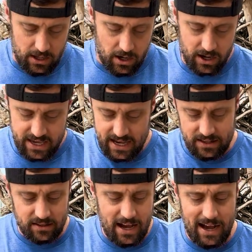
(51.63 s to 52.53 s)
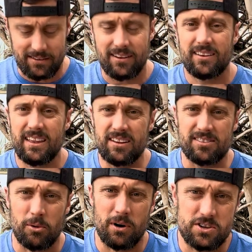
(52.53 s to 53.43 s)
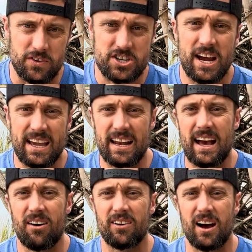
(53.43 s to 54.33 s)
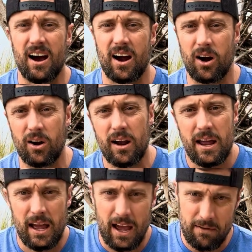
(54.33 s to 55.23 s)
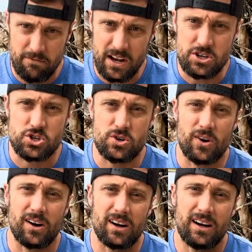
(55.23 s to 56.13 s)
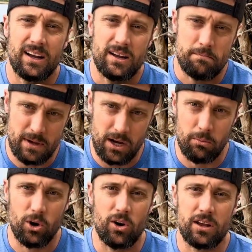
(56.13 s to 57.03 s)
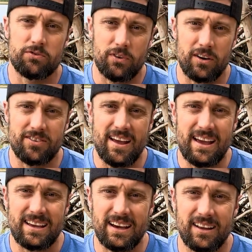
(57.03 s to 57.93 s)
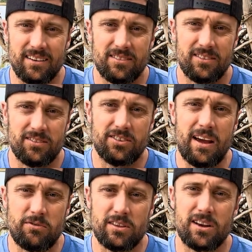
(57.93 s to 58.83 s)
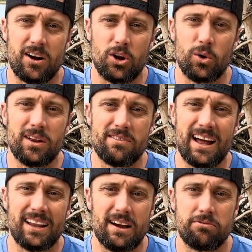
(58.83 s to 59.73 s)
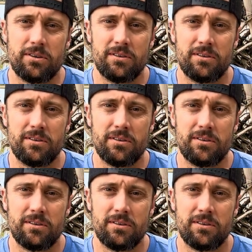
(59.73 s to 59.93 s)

again, guys, thanks so much for checking out our Adventurer Minimalist First Aid Kit. Safety third, go live that life.